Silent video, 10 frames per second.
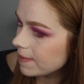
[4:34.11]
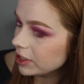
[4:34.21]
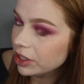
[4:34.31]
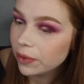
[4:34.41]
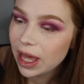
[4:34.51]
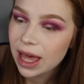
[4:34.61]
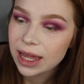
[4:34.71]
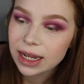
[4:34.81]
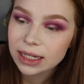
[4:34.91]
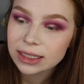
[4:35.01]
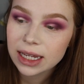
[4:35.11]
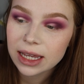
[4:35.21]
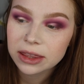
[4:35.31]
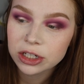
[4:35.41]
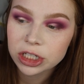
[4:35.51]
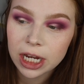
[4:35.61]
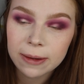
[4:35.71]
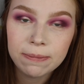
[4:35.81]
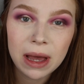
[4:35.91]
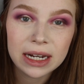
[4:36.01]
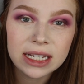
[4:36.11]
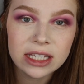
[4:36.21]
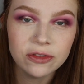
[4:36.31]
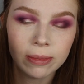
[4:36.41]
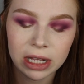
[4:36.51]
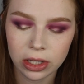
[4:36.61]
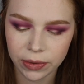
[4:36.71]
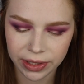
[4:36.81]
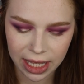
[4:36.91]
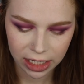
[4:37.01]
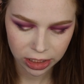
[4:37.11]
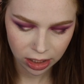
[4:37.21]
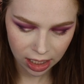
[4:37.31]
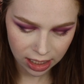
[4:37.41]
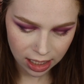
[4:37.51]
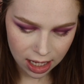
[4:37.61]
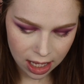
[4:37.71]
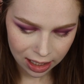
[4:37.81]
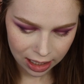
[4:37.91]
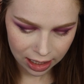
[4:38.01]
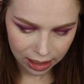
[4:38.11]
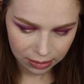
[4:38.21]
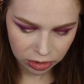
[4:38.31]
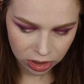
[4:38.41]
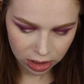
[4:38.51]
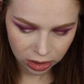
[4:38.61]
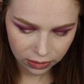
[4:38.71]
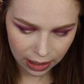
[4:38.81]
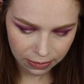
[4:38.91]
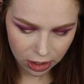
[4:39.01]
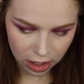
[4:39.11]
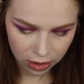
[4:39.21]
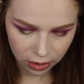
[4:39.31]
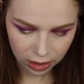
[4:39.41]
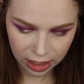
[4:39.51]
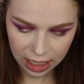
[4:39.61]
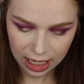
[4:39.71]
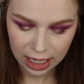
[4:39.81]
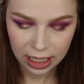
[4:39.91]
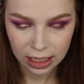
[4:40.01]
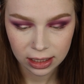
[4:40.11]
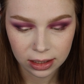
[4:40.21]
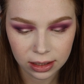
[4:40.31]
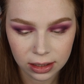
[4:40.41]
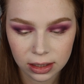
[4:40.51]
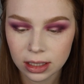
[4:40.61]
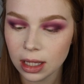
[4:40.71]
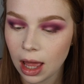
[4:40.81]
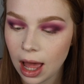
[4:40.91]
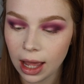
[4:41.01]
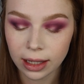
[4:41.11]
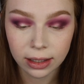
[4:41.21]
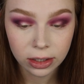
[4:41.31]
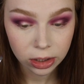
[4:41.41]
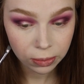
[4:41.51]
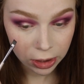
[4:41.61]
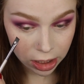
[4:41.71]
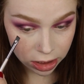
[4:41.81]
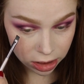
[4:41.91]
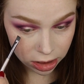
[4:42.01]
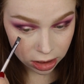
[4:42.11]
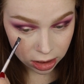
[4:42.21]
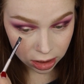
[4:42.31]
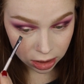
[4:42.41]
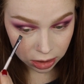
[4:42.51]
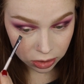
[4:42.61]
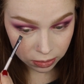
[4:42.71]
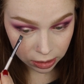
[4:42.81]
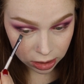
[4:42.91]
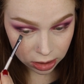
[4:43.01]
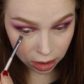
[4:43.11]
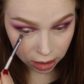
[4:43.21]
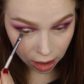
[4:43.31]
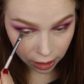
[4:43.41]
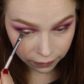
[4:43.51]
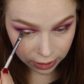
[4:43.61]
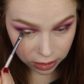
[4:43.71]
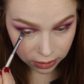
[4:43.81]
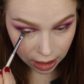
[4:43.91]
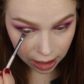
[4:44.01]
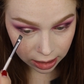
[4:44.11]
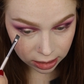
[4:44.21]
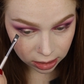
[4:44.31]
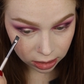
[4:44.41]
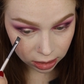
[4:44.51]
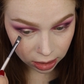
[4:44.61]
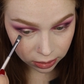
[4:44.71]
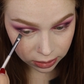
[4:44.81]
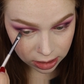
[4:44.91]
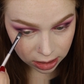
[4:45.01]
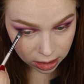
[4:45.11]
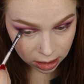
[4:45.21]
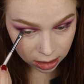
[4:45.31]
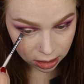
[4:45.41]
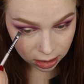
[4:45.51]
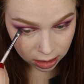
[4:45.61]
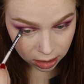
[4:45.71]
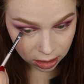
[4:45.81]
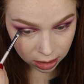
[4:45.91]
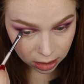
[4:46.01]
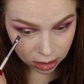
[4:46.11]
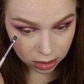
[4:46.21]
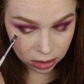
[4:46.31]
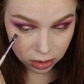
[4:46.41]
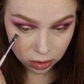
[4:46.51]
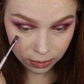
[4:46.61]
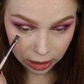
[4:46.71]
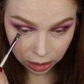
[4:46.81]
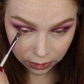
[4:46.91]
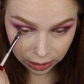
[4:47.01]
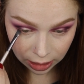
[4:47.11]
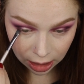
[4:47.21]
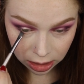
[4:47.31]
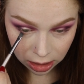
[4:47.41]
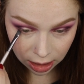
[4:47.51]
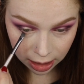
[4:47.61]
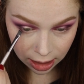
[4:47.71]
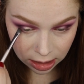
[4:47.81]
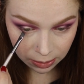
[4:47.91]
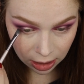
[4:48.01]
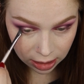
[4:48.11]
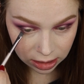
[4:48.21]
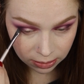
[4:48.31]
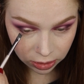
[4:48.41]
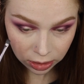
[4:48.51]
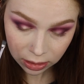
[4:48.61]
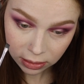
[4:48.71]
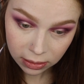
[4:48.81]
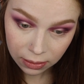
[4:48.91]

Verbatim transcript: I'm gonna go ahead and take the shade Buddies for my lower lash line and I'm just gonna grab that on a eyeliner brush. So I'm gonna start off and do that as close to my lower lash line as possible.